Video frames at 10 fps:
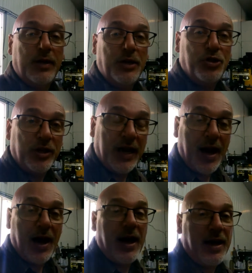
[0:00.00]
engine
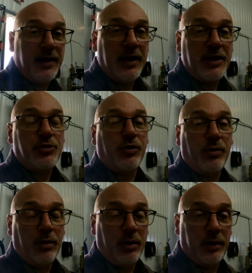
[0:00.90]
guy and
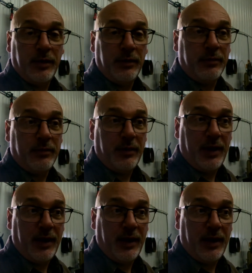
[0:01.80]
electrical and